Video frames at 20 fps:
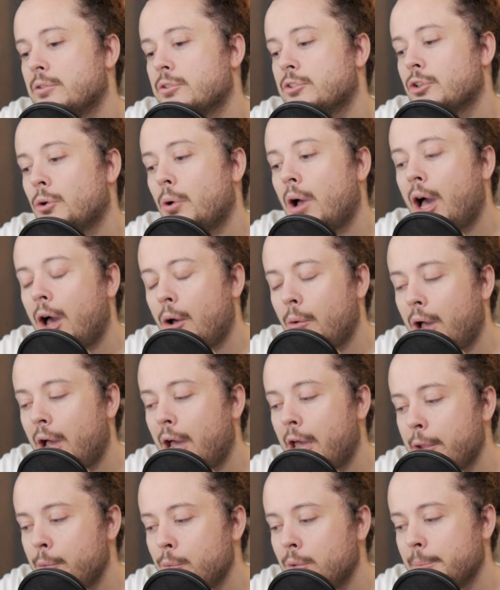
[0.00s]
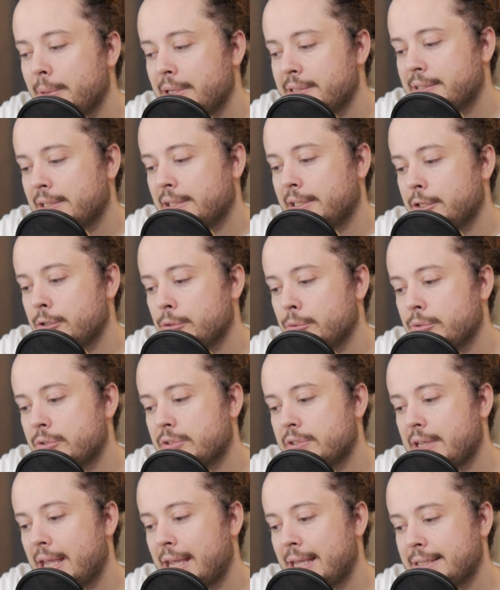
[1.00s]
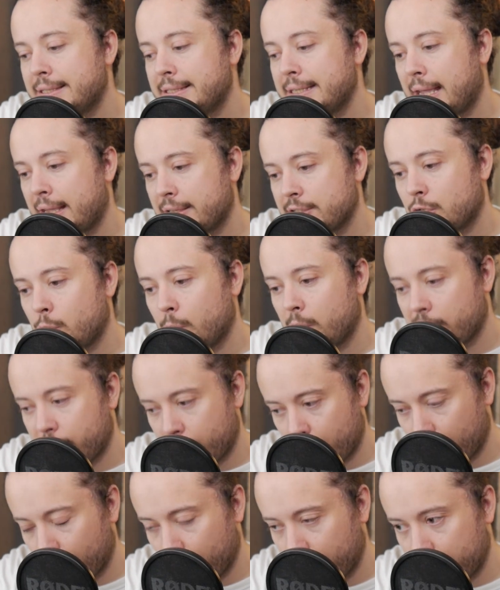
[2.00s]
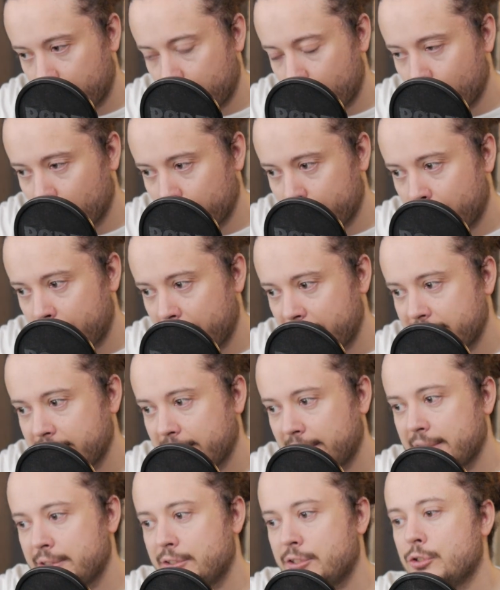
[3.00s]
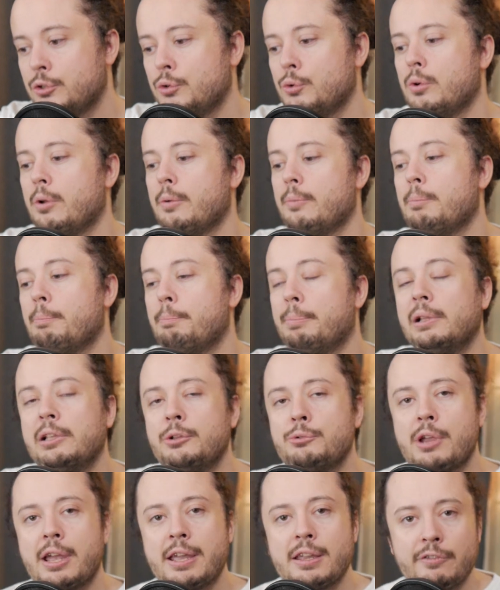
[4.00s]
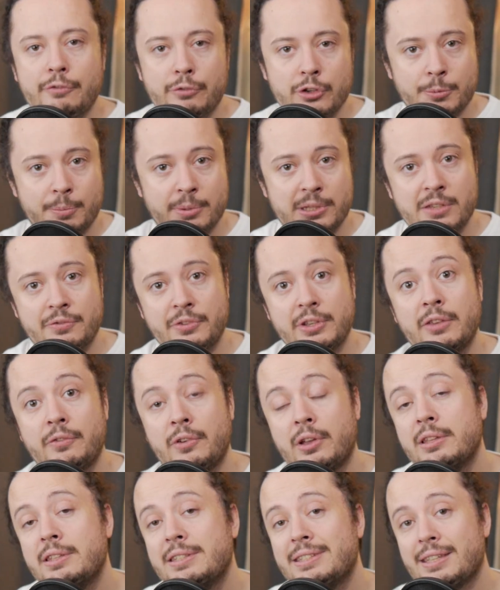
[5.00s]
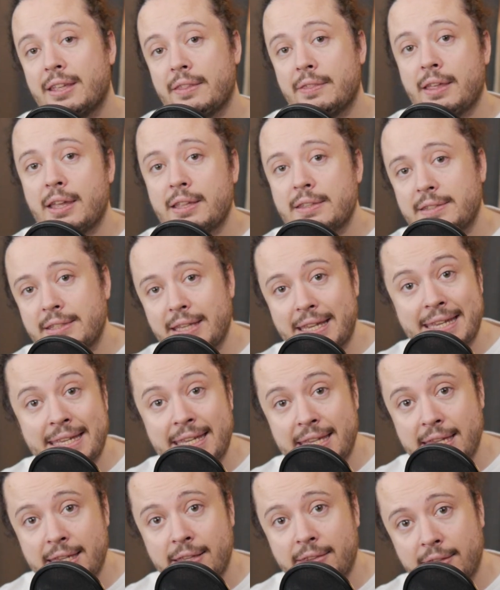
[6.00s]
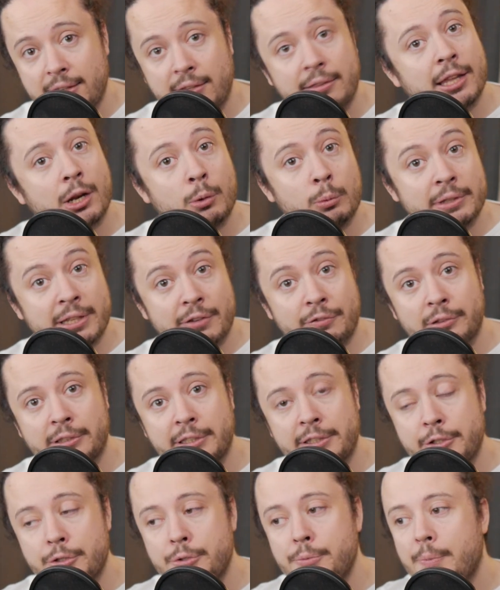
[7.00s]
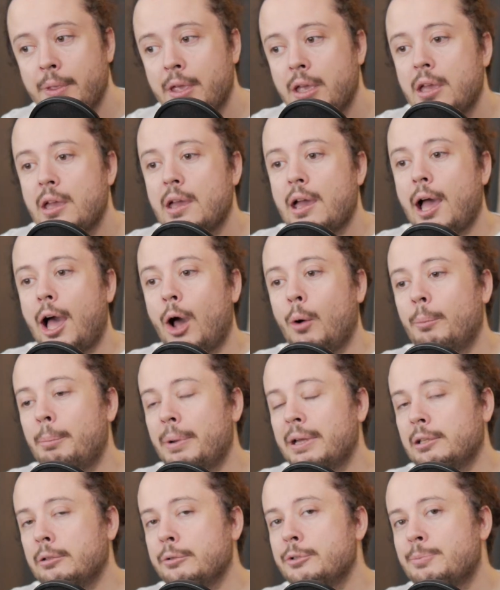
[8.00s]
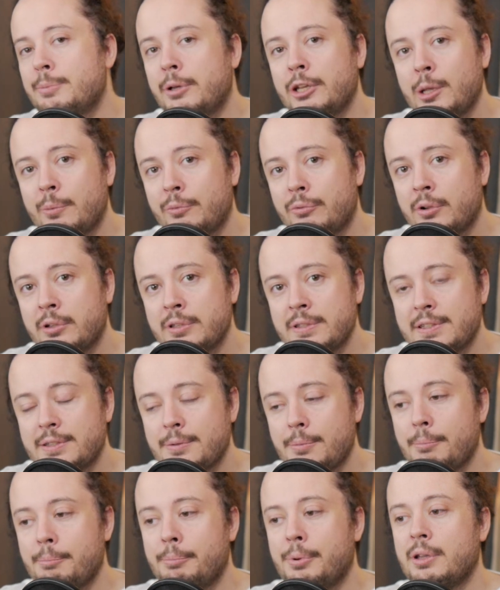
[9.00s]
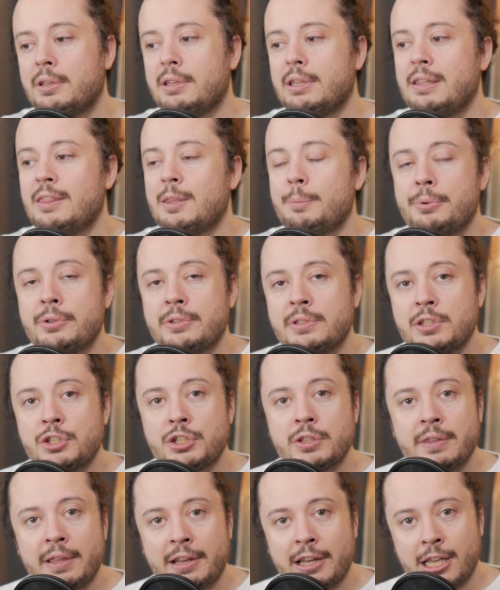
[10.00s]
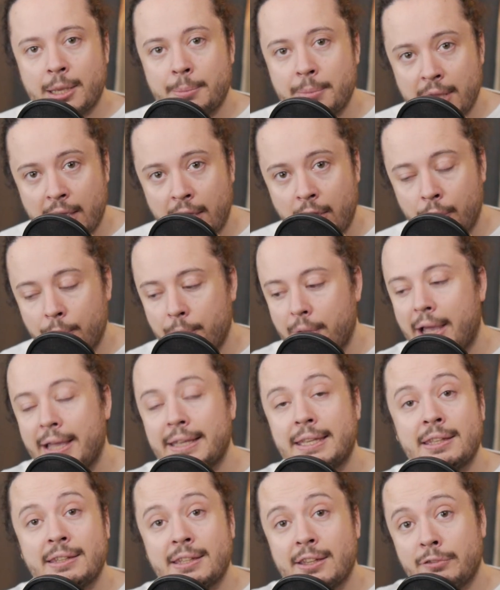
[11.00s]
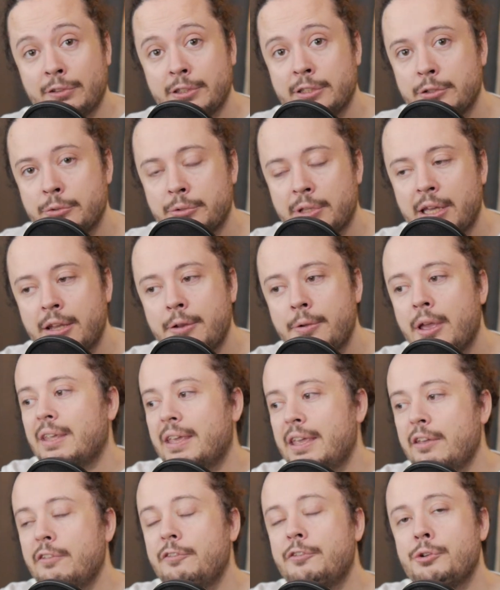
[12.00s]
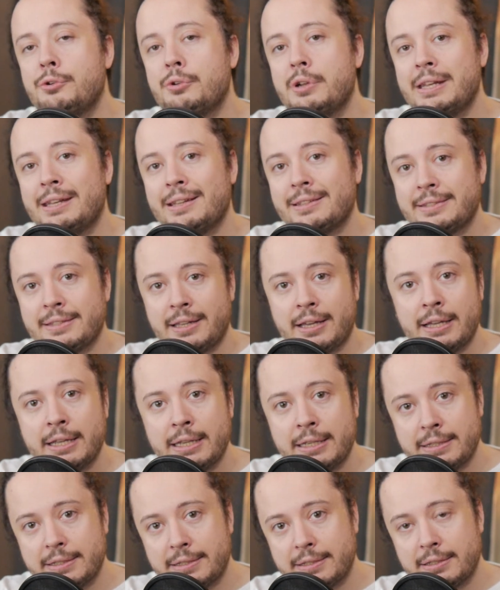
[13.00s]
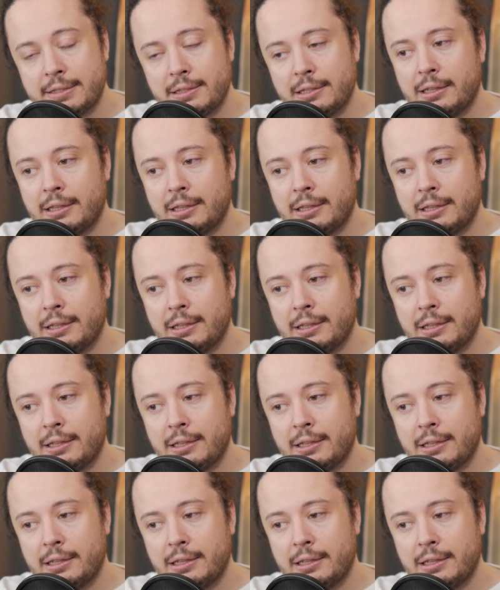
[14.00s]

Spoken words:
So how I will basically use Etsy ads going forward will be basically to build rank for specific events. That's a key thing that I will definitely do. I might lose money up front, but in the position that I am now, I can definitely do that. If you're in a tight